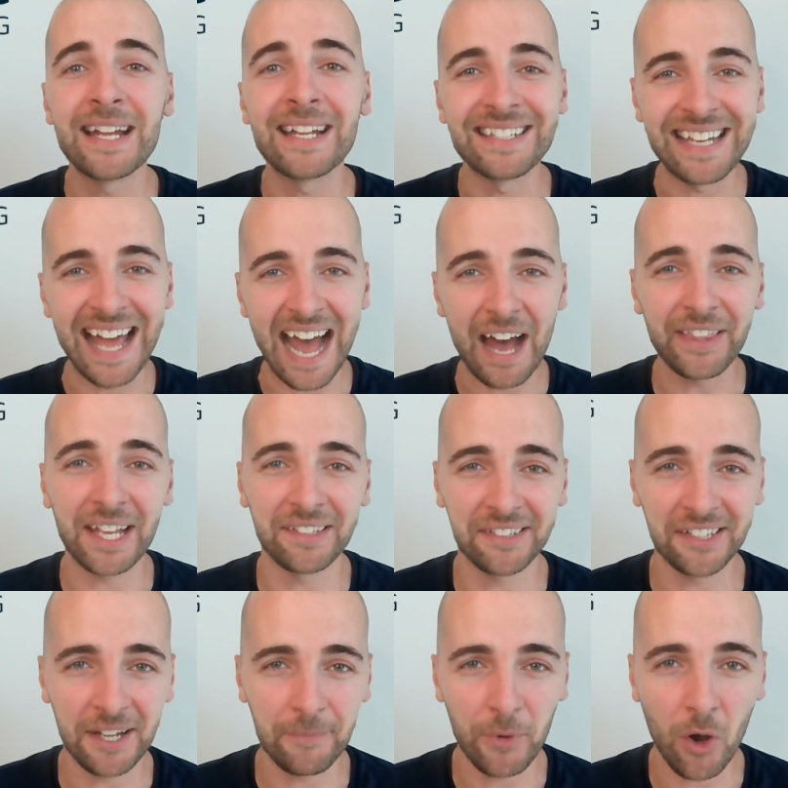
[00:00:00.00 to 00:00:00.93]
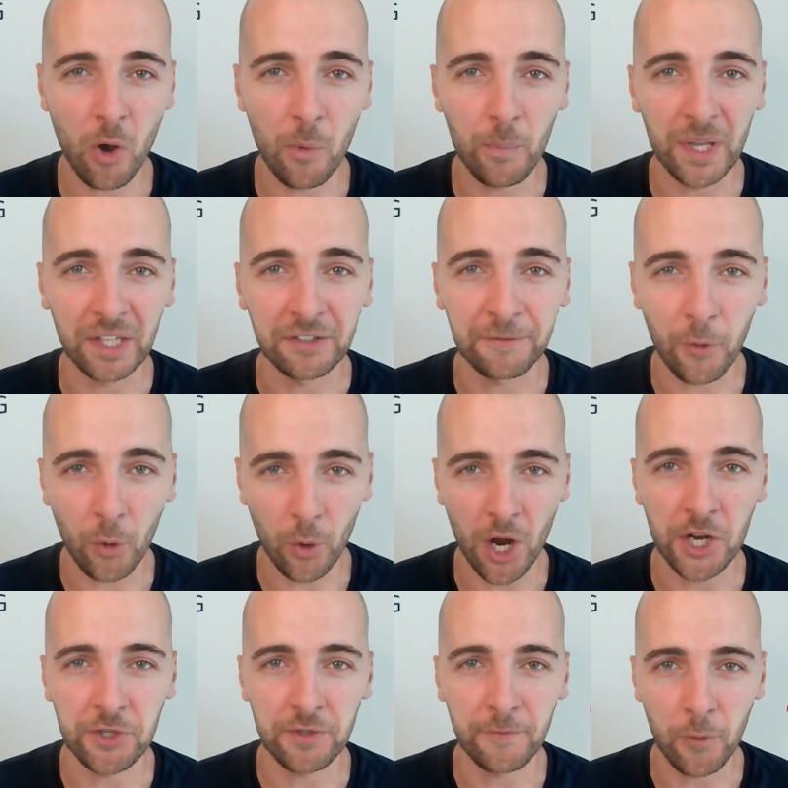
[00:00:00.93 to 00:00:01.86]
Now that same home is
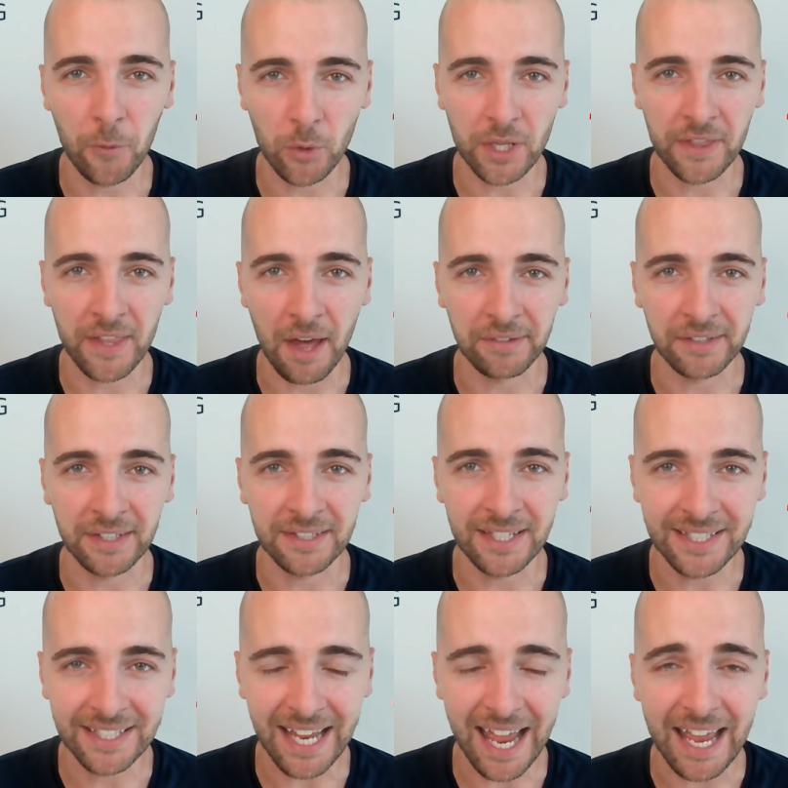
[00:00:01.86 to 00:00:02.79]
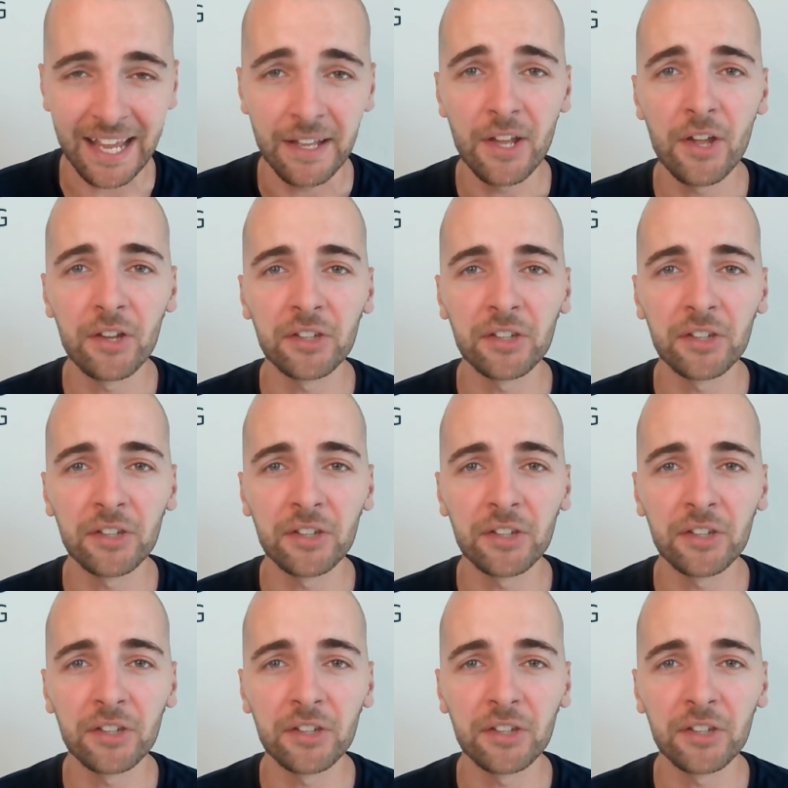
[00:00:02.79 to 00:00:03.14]
$440,000 today.